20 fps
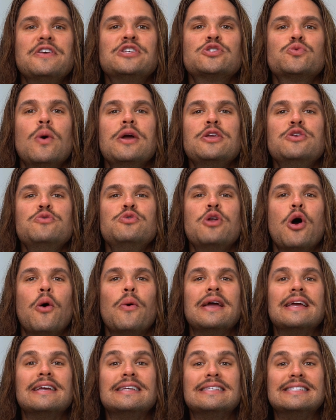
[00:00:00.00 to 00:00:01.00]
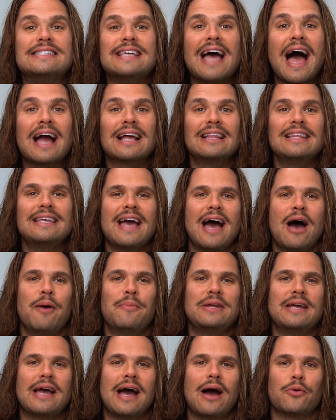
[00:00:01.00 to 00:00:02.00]
This way you know exactly how
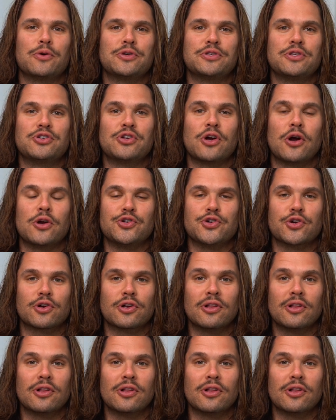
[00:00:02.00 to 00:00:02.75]
many hours to charge your